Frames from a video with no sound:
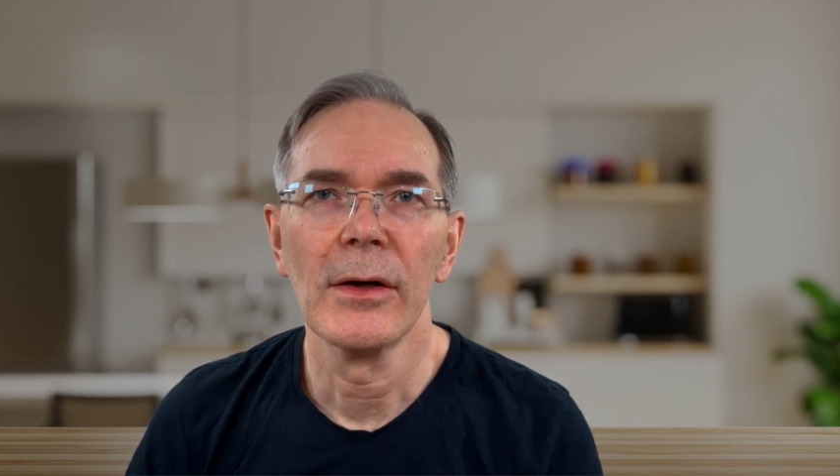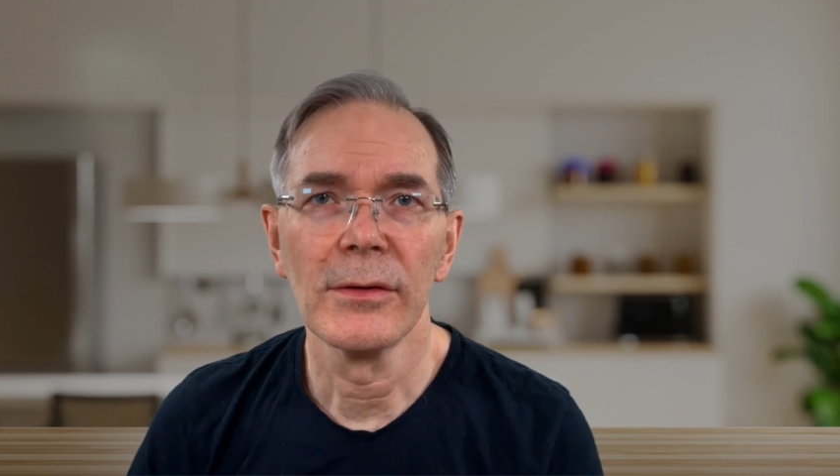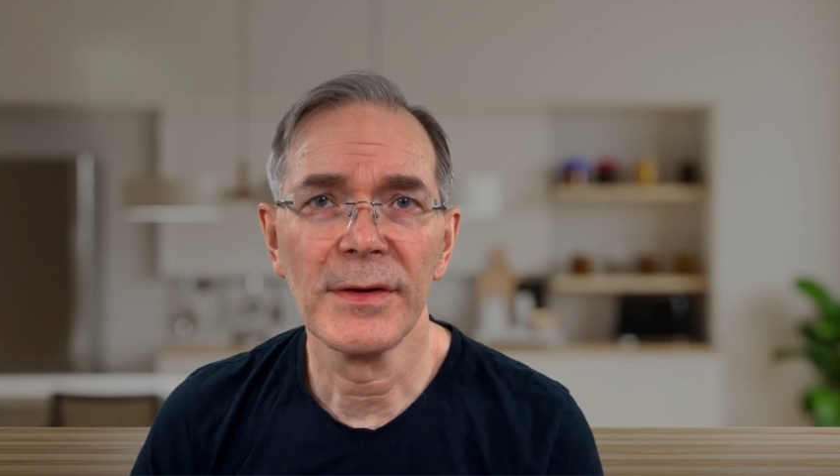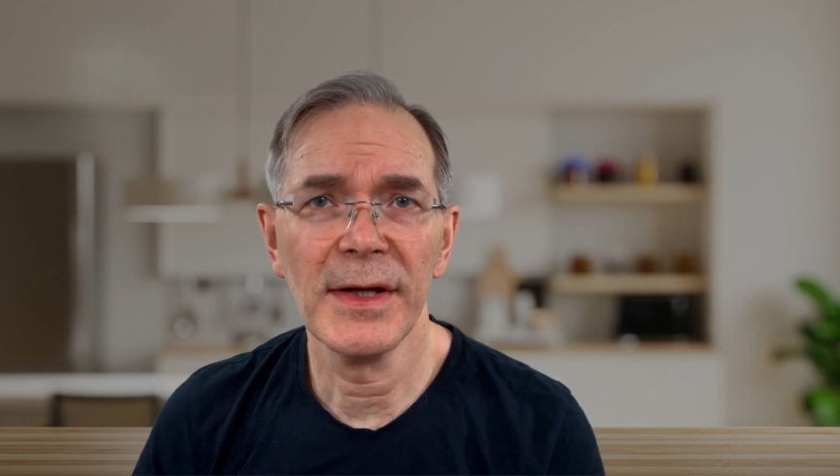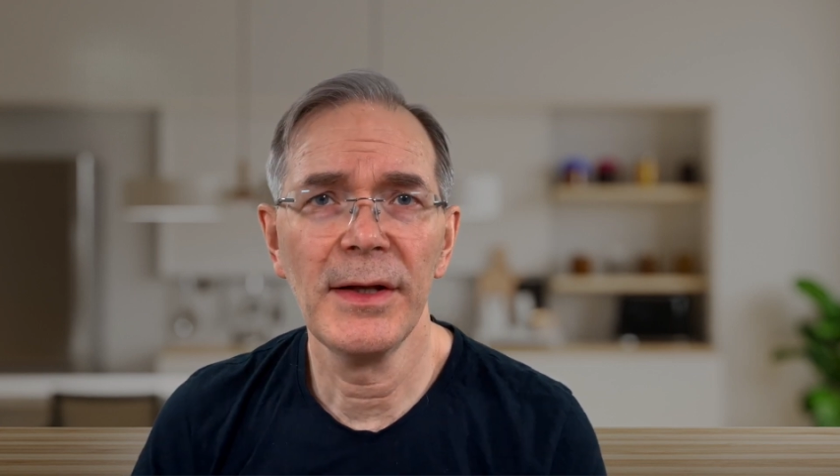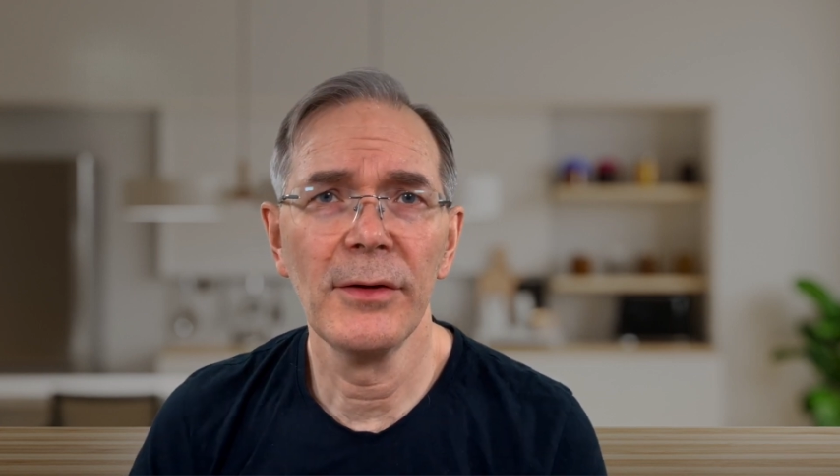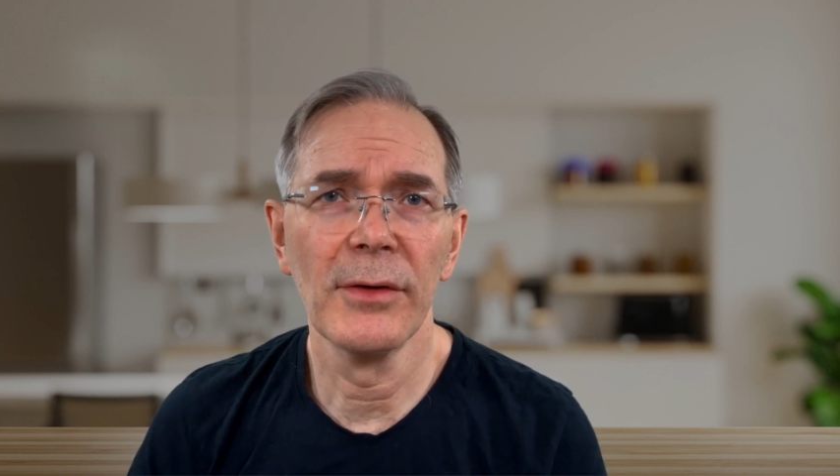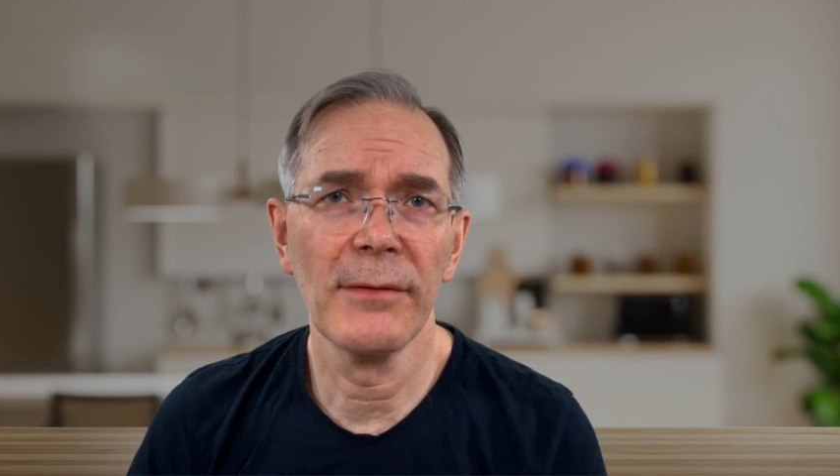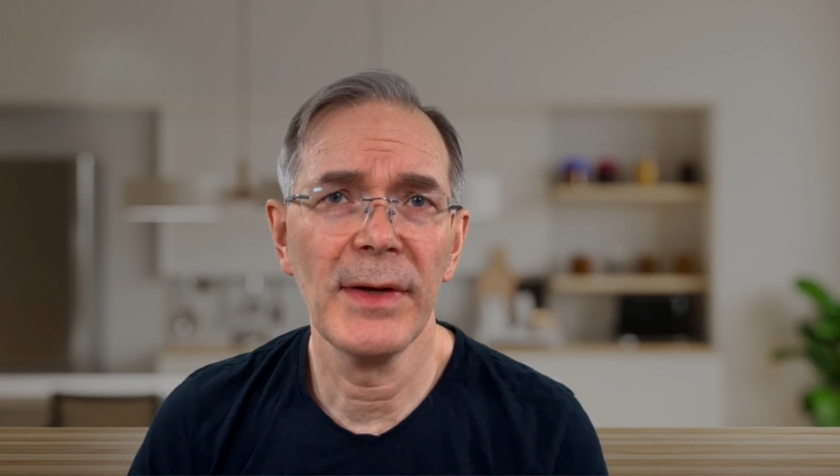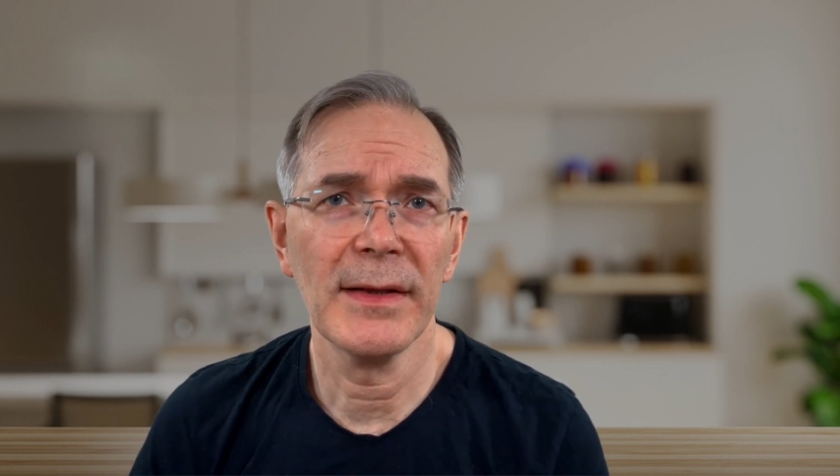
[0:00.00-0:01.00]

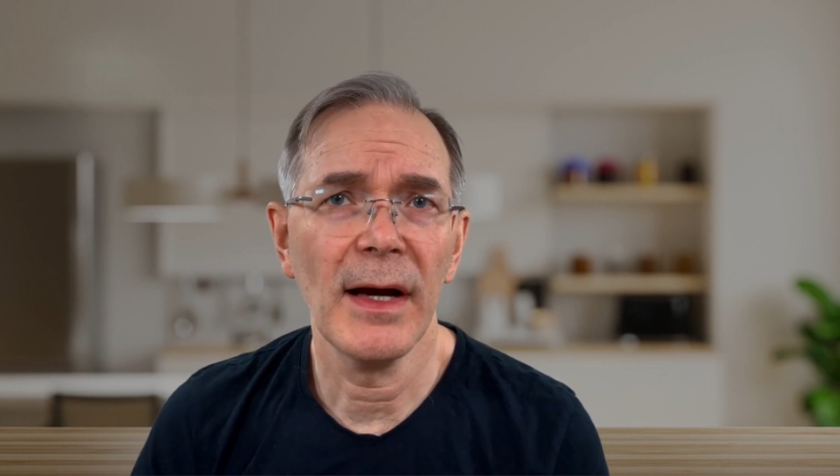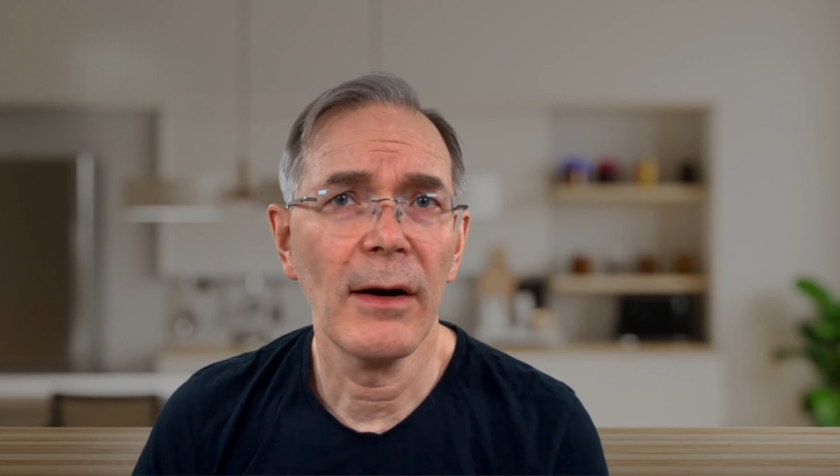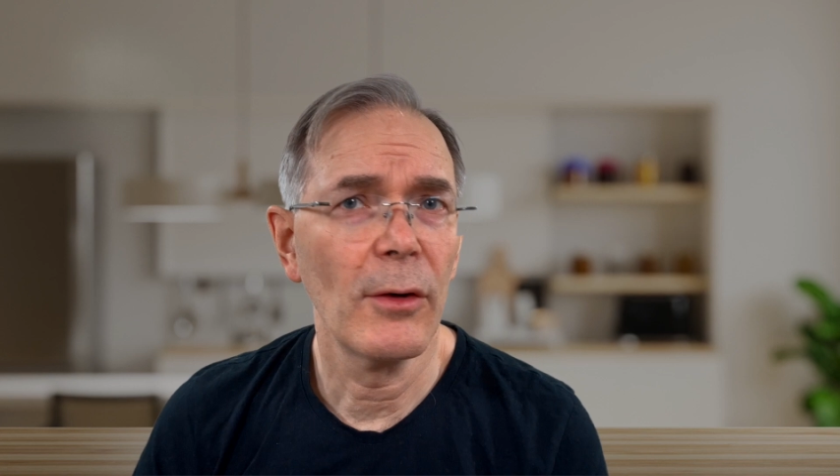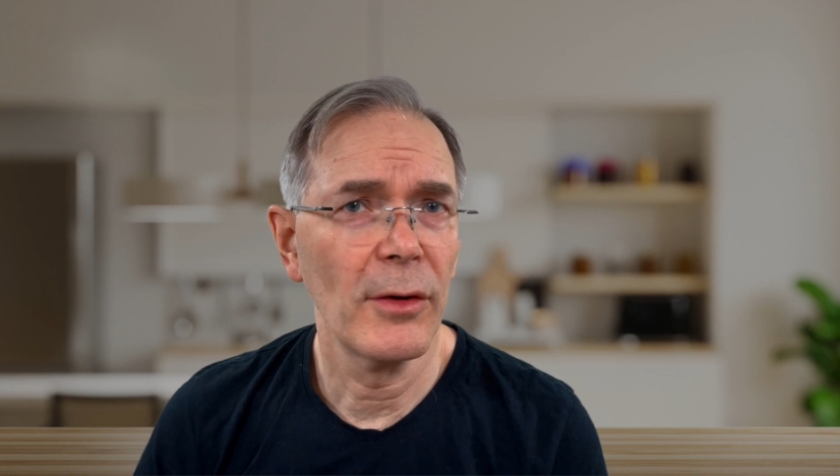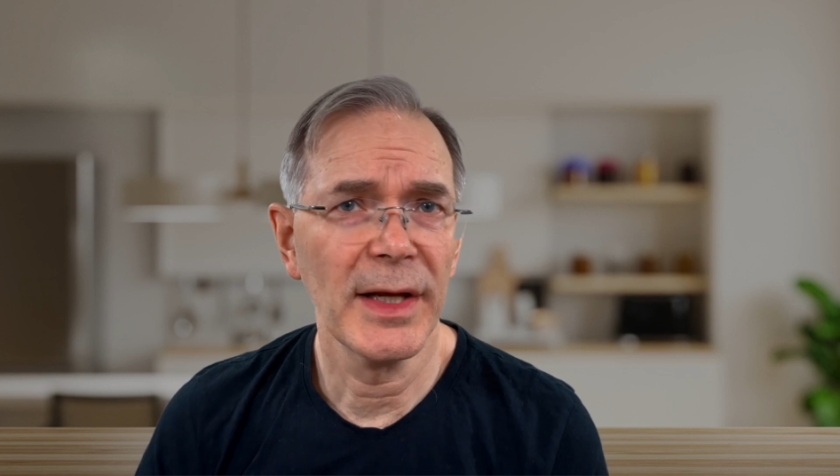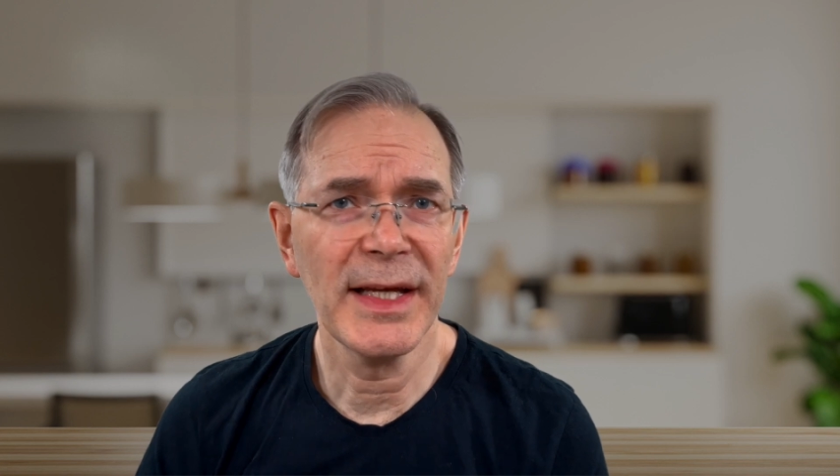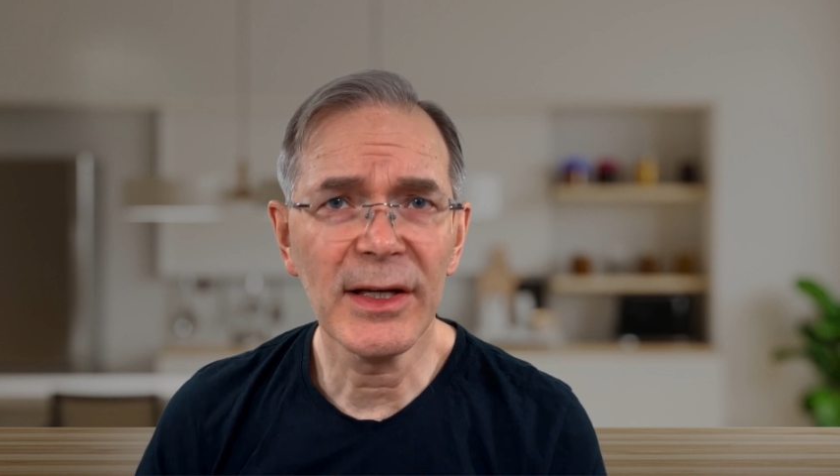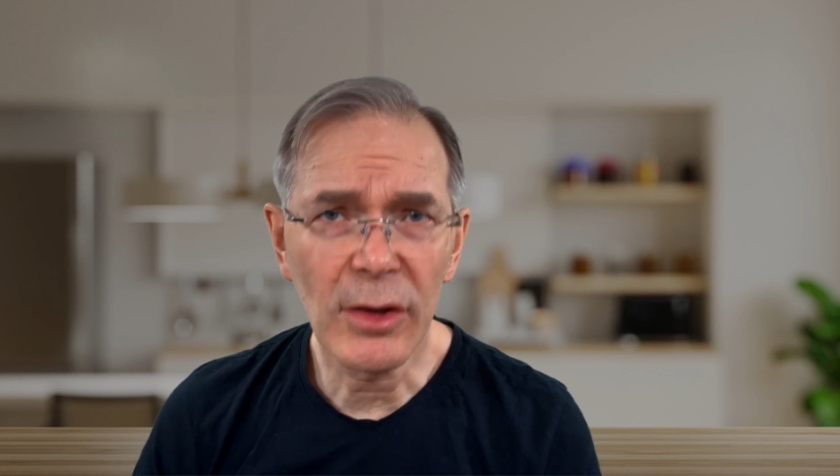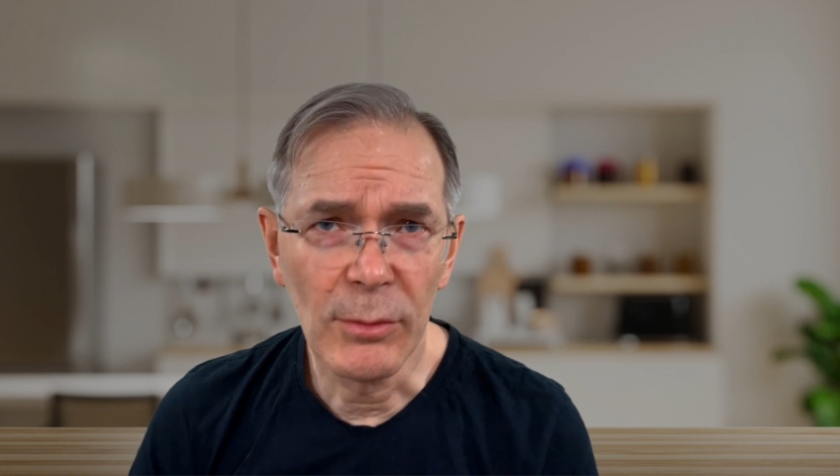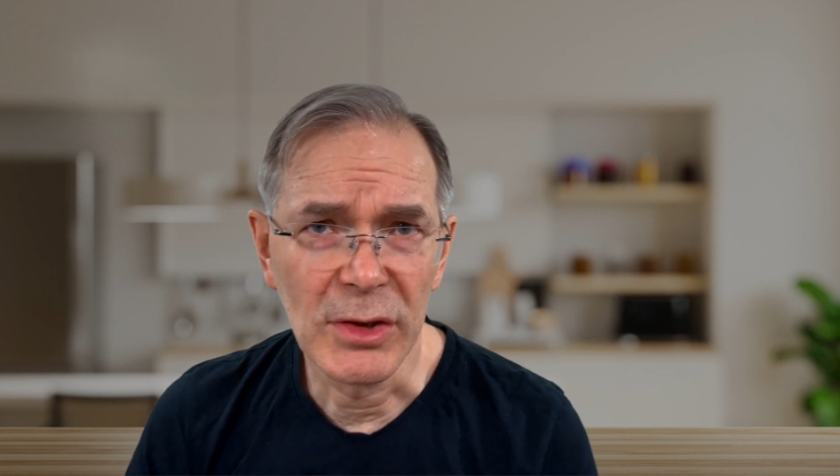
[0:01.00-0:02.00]
Continuing with our
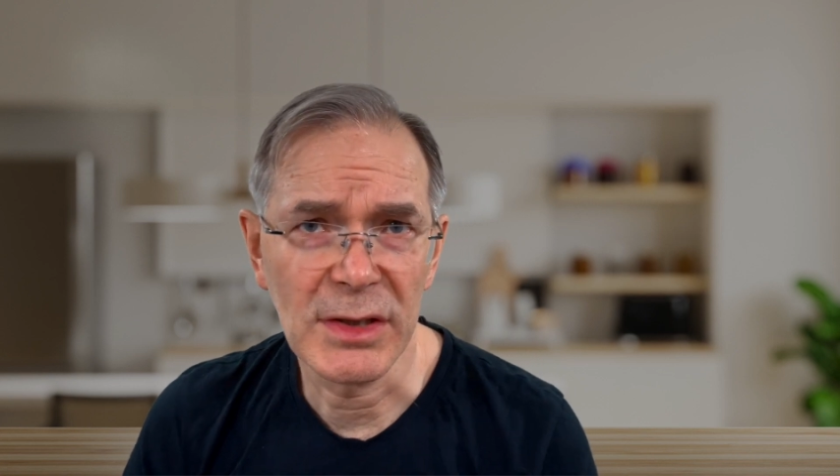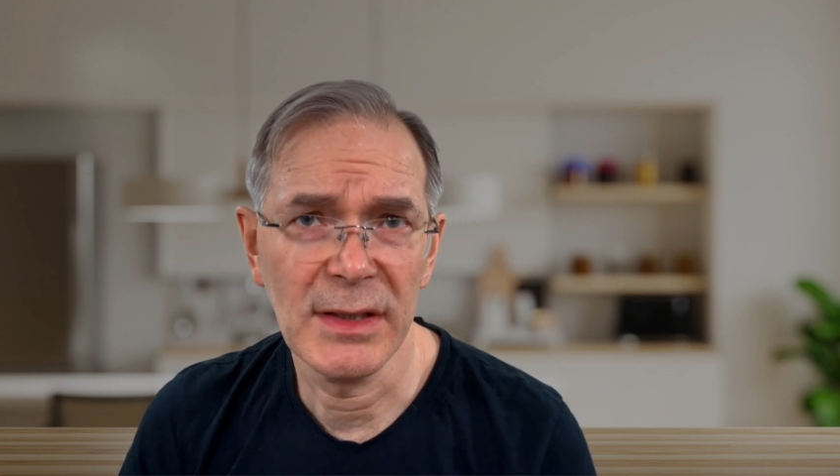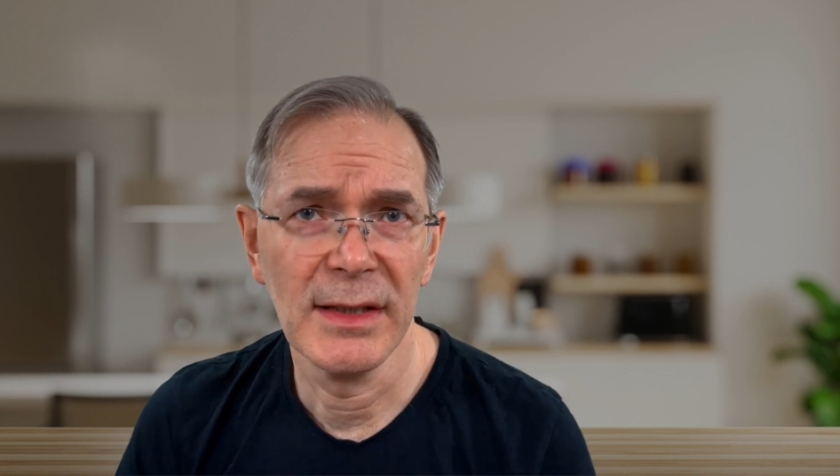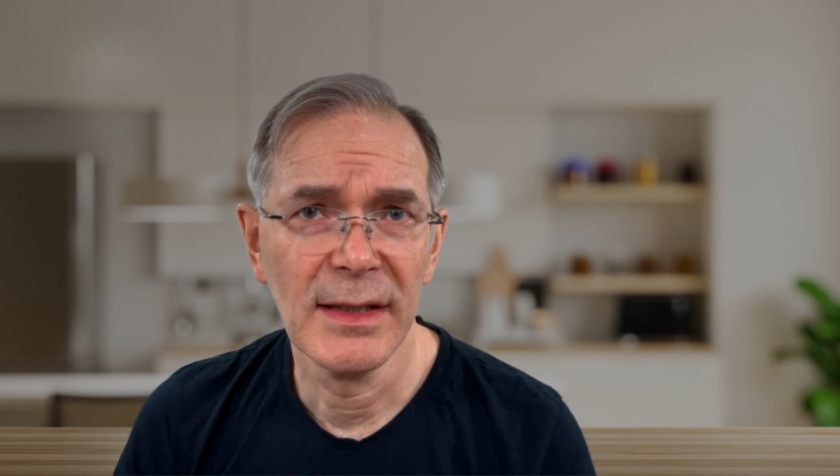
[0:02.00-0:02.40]
e-commerce